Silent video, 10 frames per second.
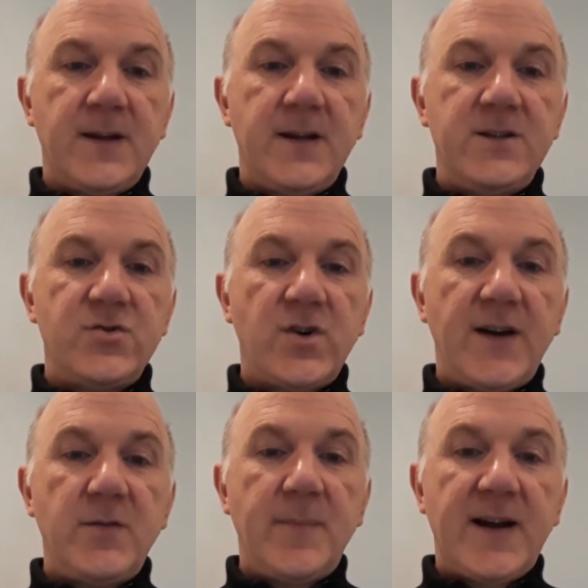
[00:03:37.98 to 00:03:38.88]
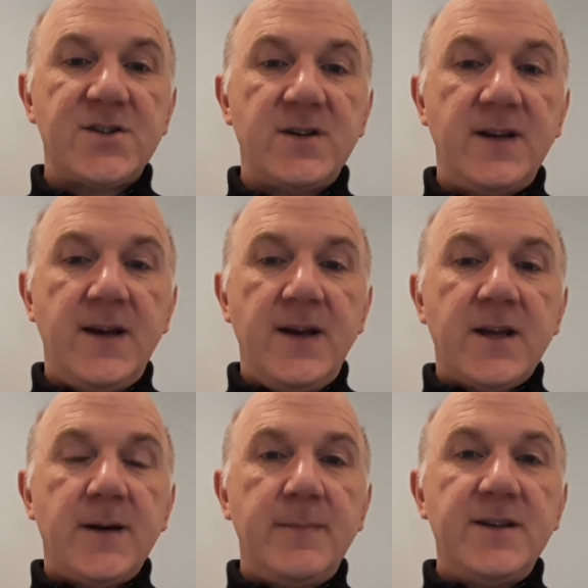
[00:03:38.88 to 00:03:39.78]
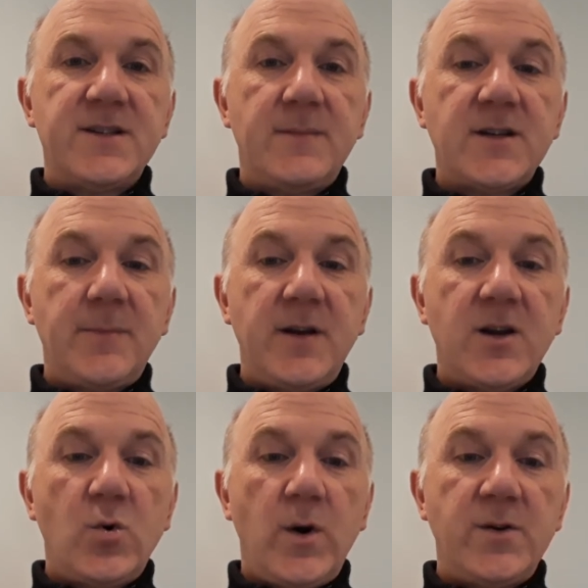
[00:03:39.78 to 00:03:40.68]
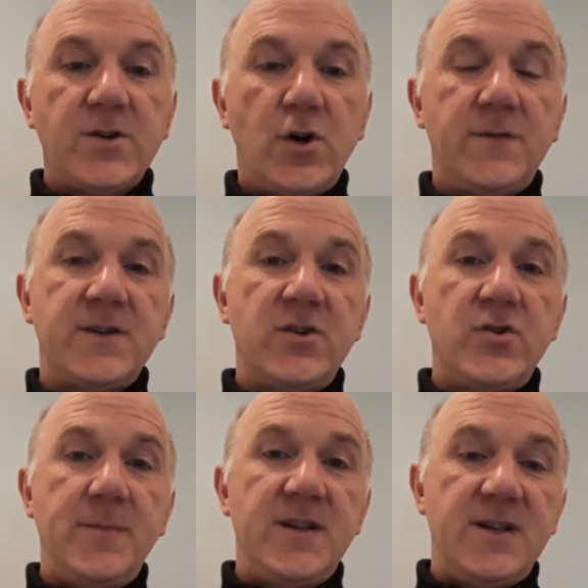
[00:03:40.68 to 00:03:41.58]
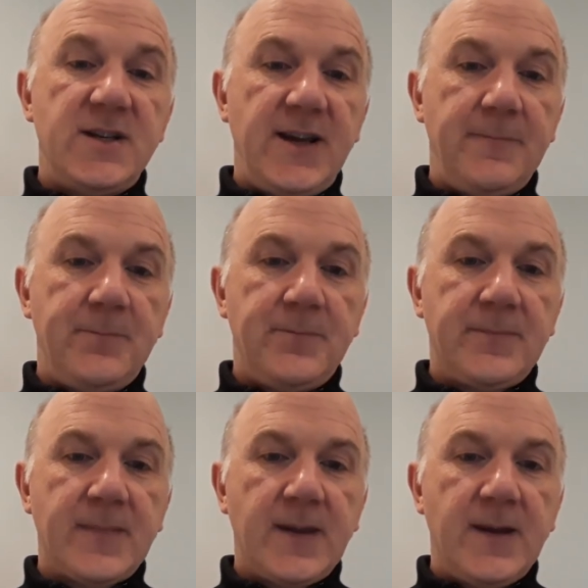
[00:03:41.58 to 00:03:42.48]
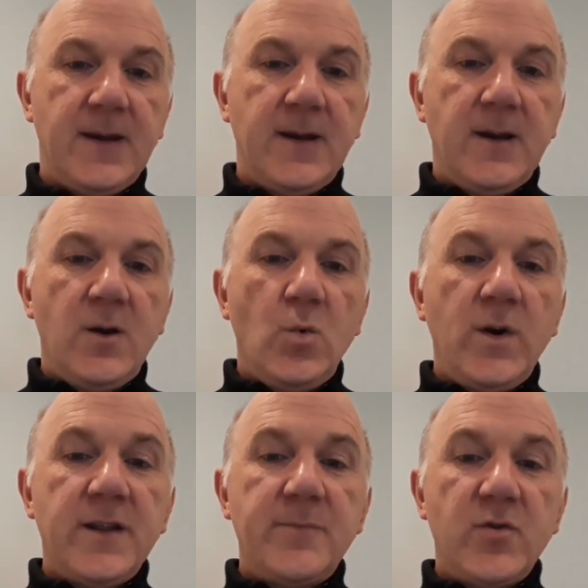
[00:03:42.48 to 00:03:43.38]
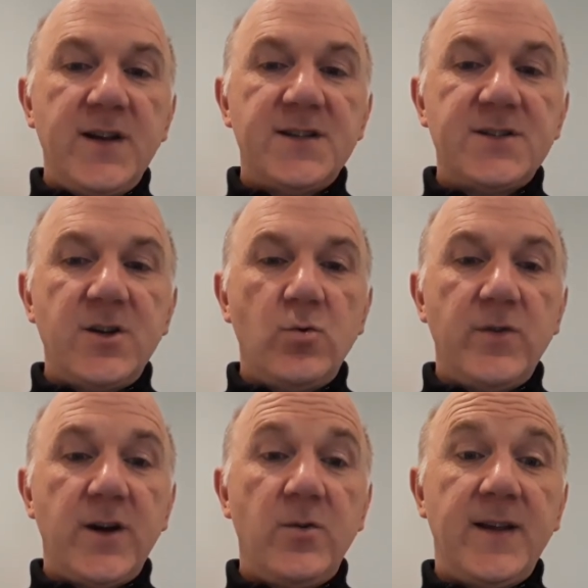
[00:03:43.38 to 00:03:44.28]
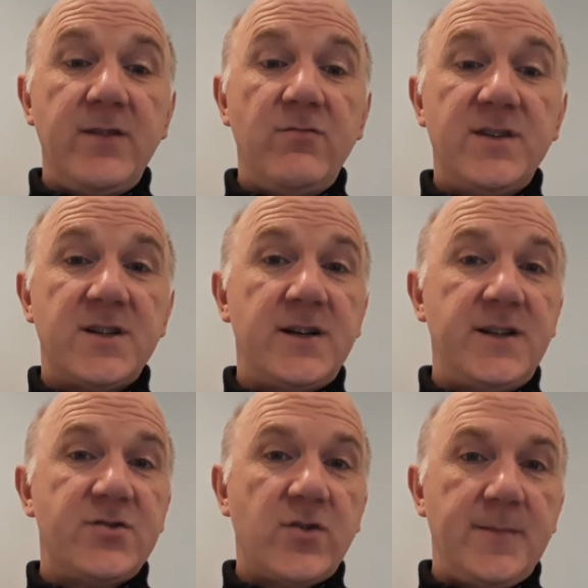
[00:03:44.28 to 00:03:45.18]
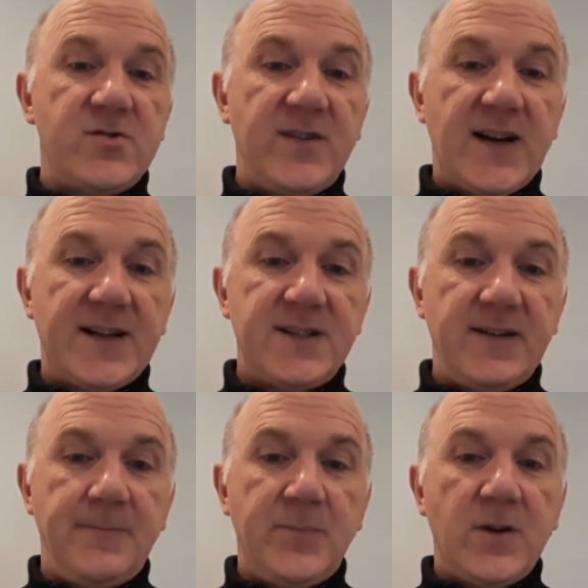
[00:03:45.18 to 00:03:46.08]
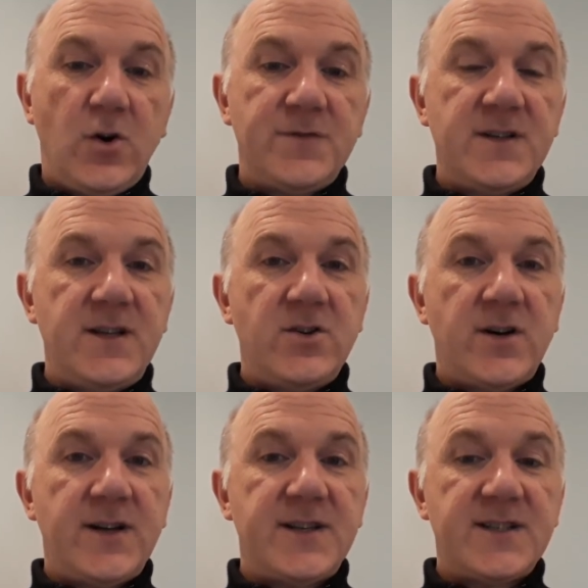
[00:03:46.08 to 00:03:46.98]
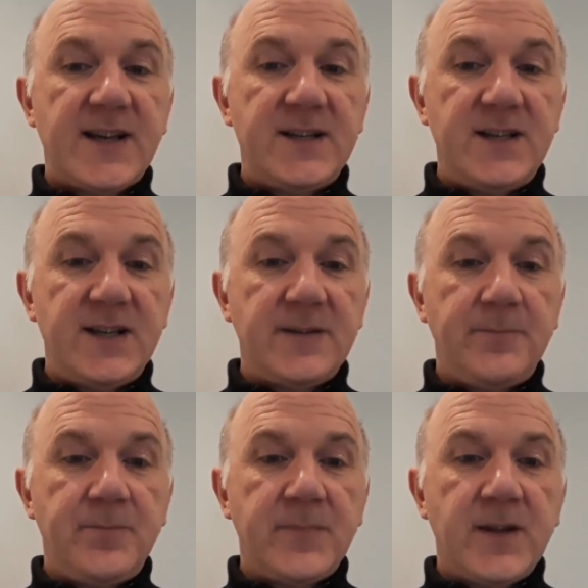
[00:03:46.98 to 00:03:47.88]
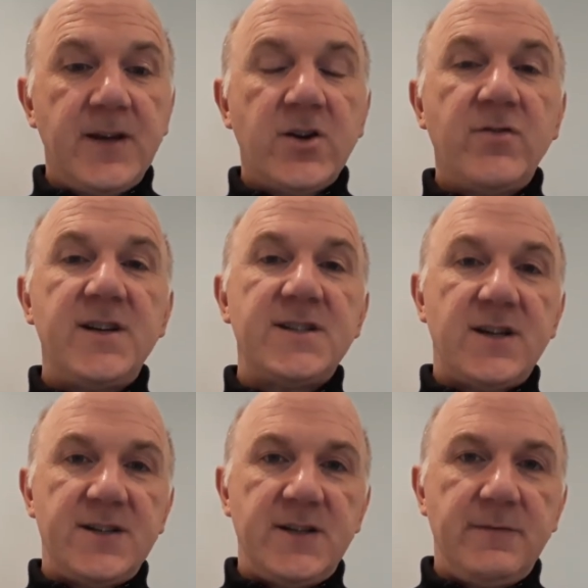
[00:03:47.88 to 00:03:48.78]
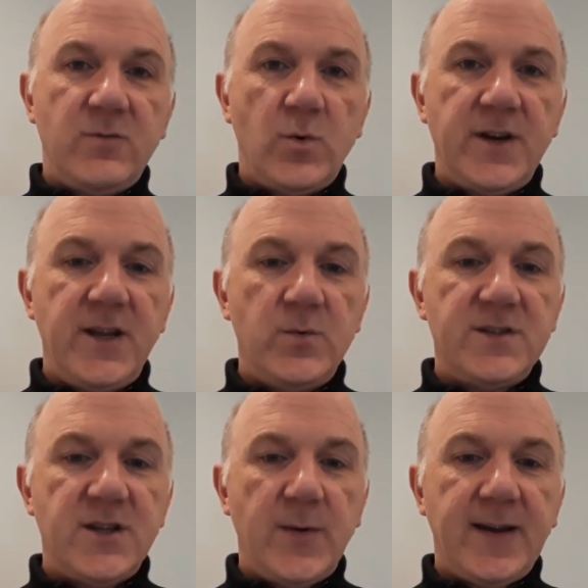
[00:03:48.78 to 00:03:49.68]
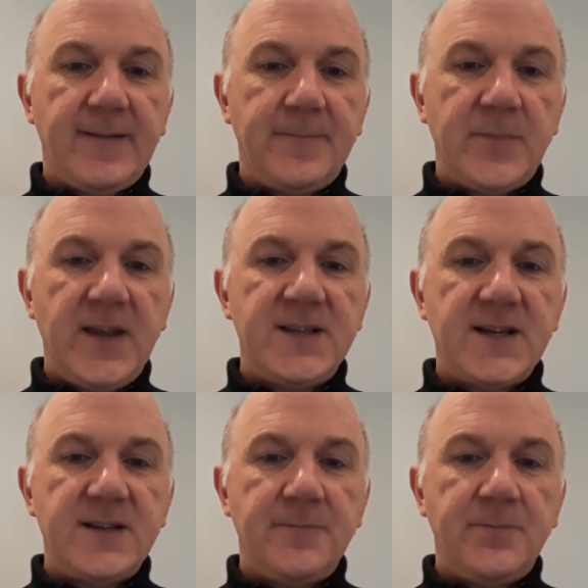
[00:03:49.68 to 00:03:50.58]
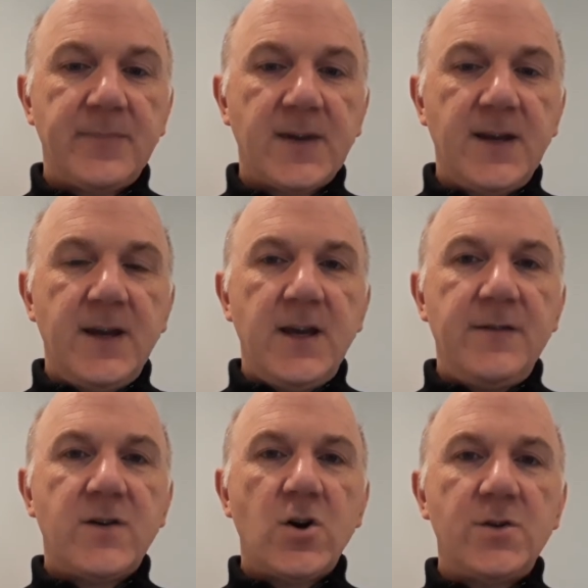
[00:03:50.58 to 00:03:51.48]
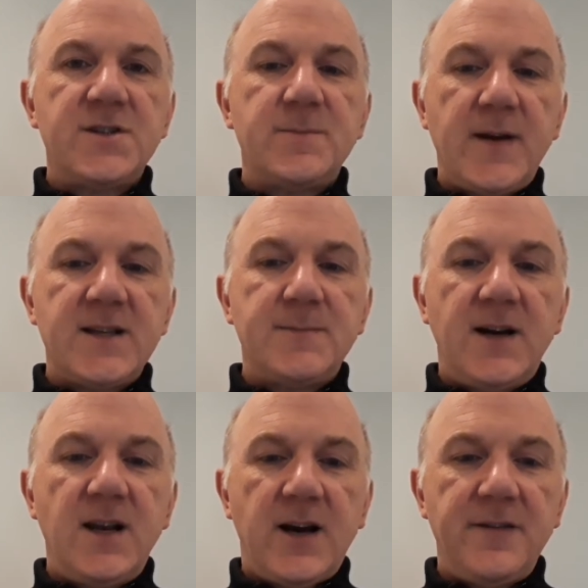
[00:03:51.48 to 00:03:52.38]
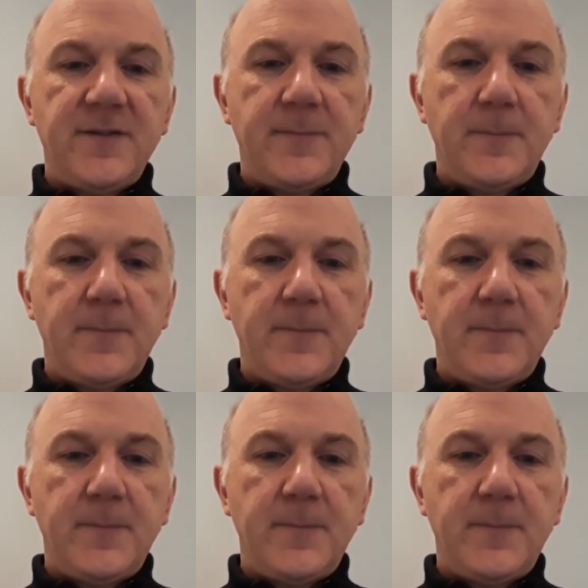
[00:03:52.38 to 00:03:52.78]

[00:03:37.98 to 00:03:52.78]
His drive and passion can be summed up in a quote often attributed to him. When other priests, who although they recited scripture in Latin, often did not understand it, criticised him for what he was doing, he said, "If God spares my life,